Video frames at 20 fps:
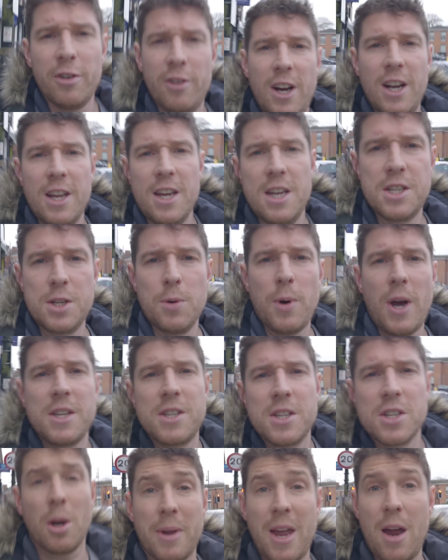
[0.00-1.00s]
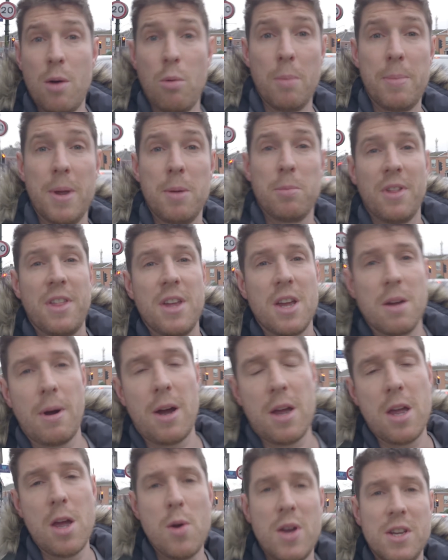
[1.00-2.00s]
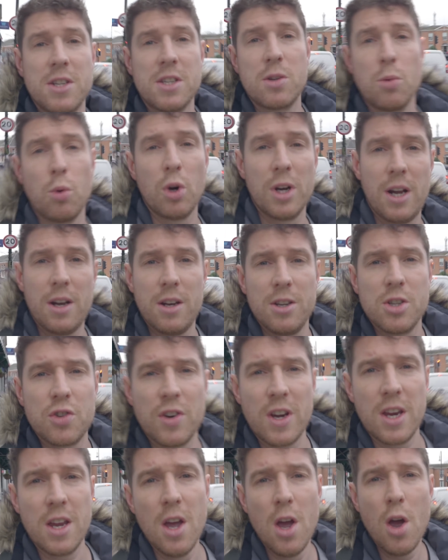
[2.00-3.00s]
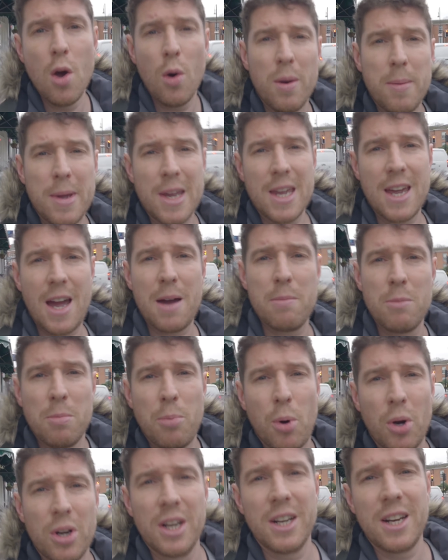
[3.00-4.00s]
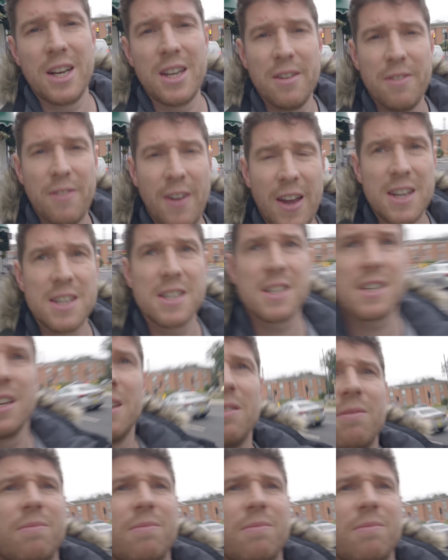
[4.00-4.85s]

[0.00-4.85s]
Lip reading: really easy way to stop caring what people think about you is to walk down the street with a big camera pointed in your face.